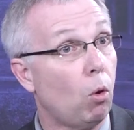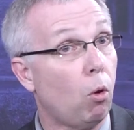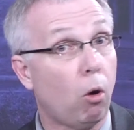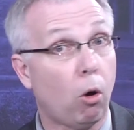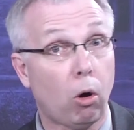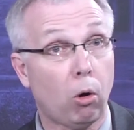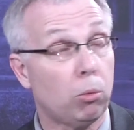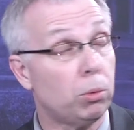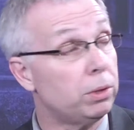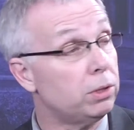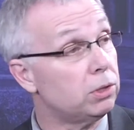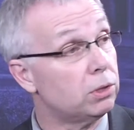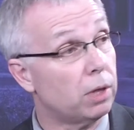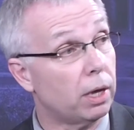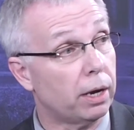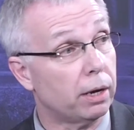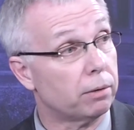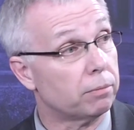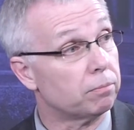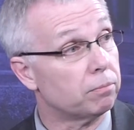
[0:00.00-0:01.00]
always
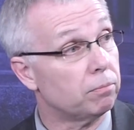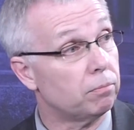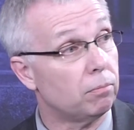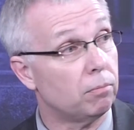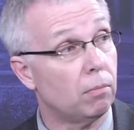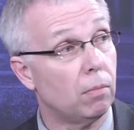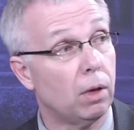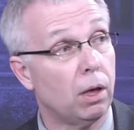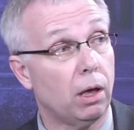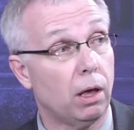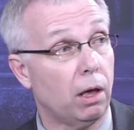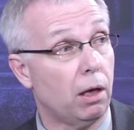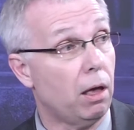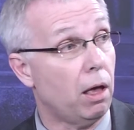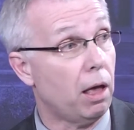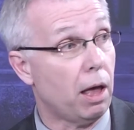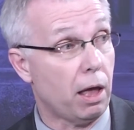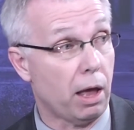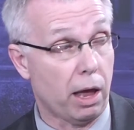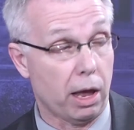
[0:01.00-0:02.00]
there,
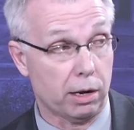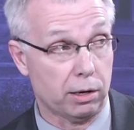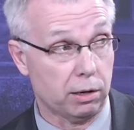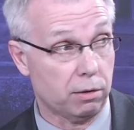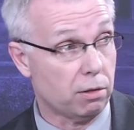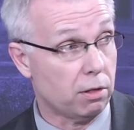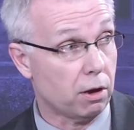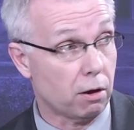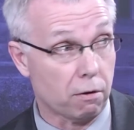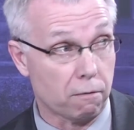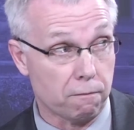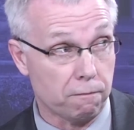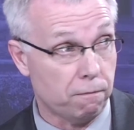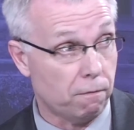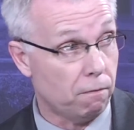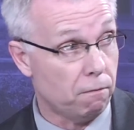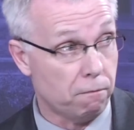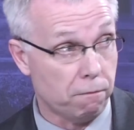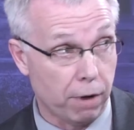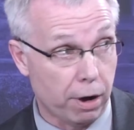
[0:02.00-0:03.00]
and they're
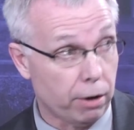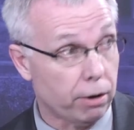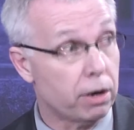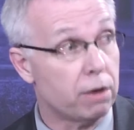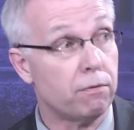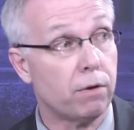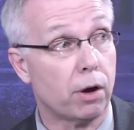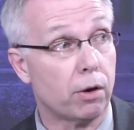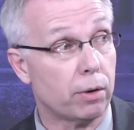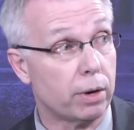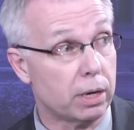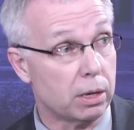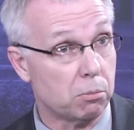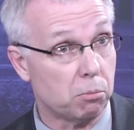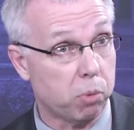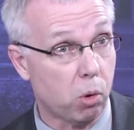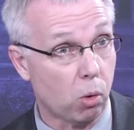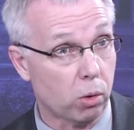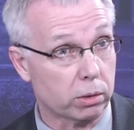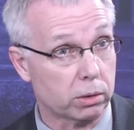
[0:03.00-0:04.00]
very, very
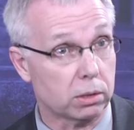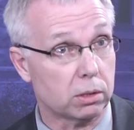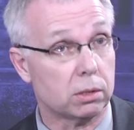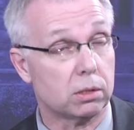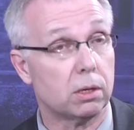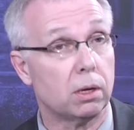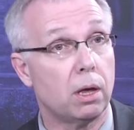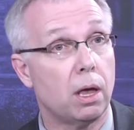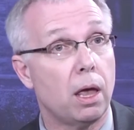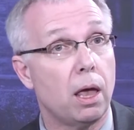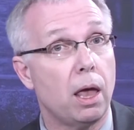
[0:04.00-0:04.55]
important.